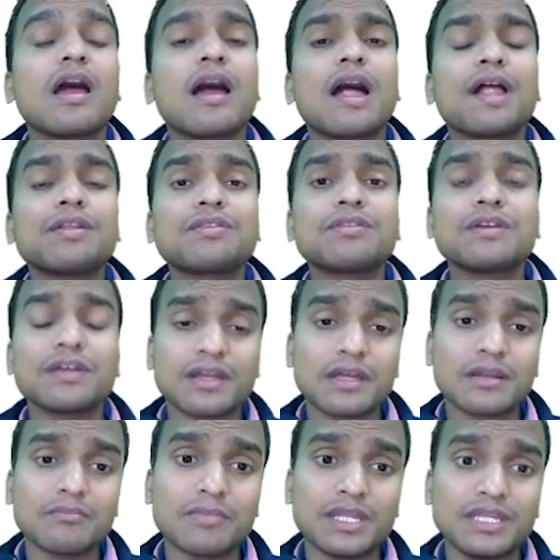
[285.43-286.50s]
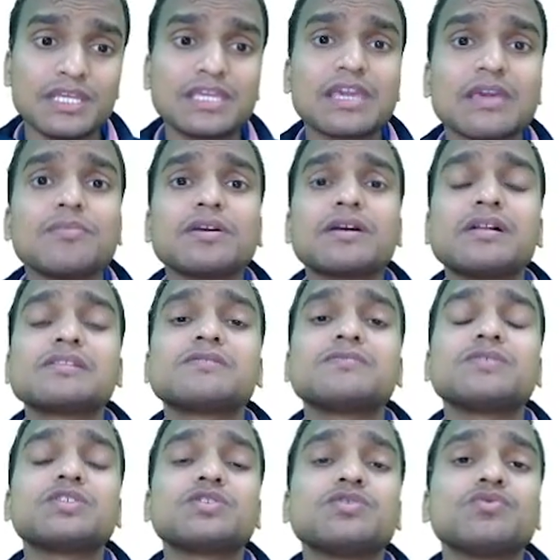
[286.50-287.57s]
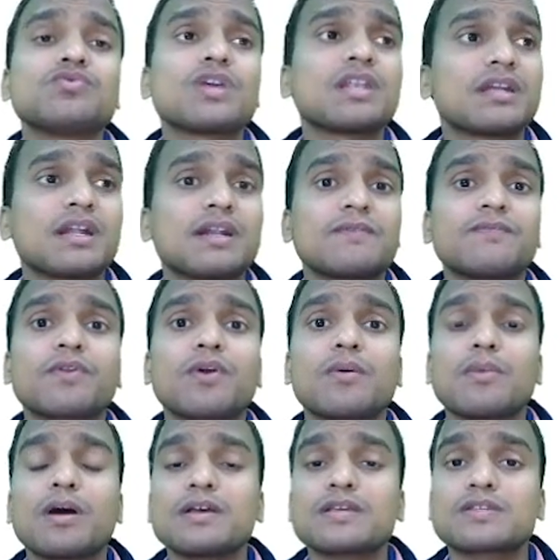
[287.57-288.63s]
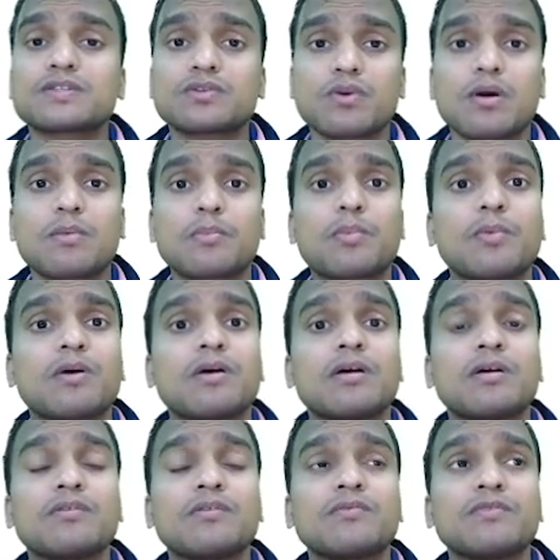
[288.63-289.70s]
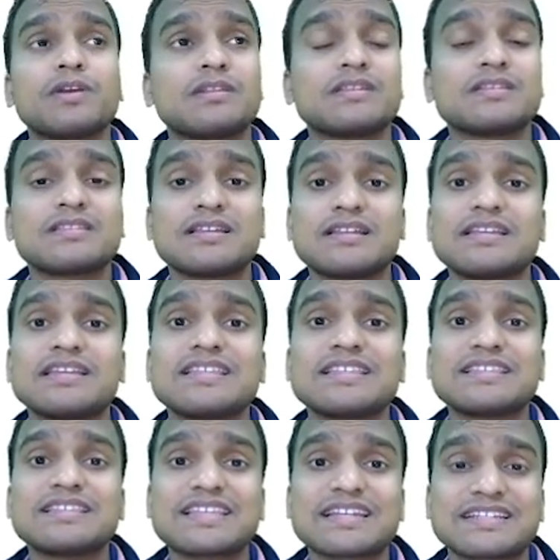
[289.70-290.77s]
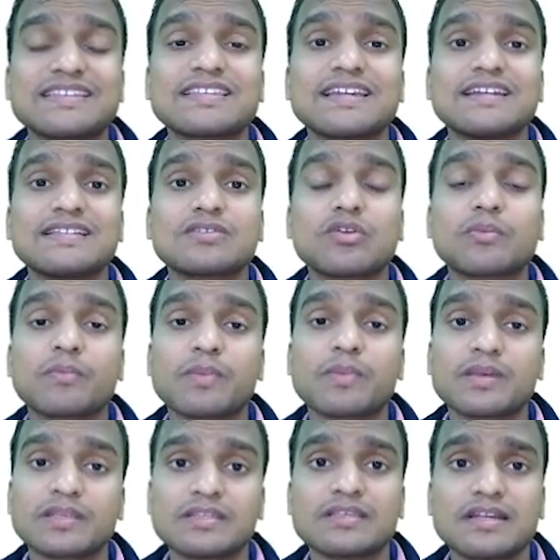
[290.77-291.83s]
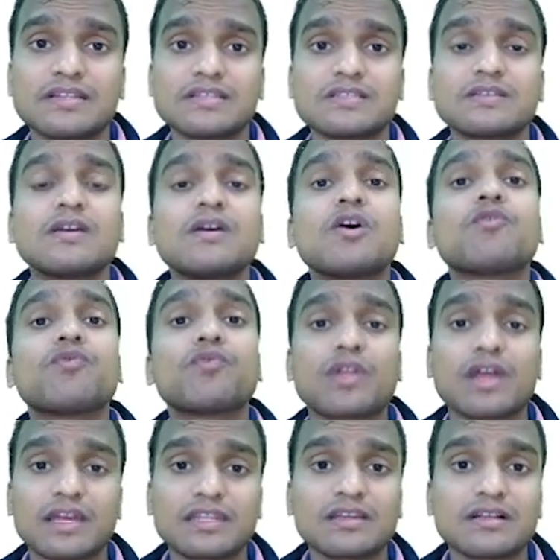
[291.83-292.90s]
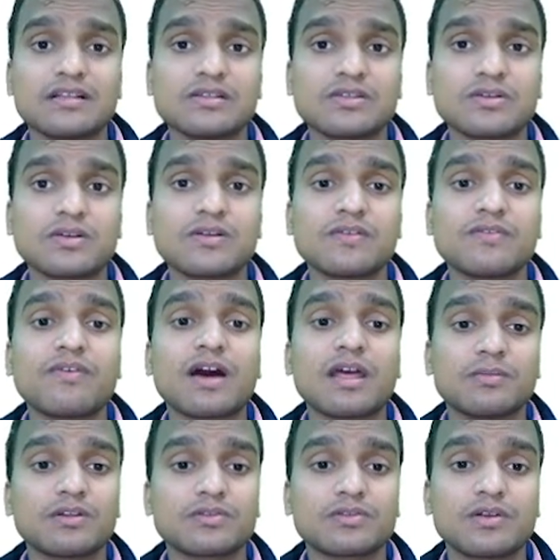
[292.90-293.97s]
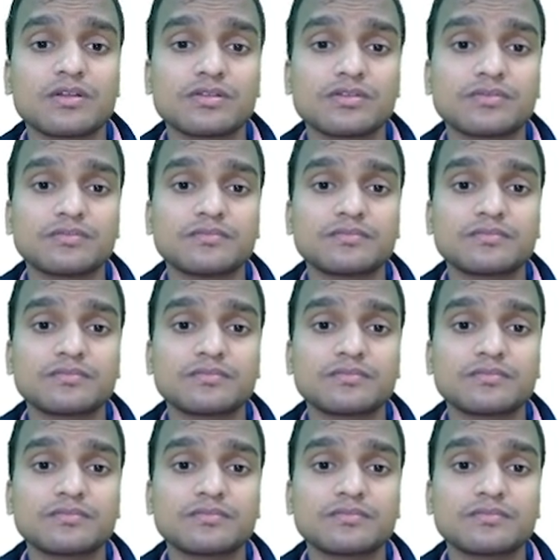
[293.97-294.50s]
and there are many chemicals which you can get from a shop where they sell insecticides or pesticides for agricultural farmers also.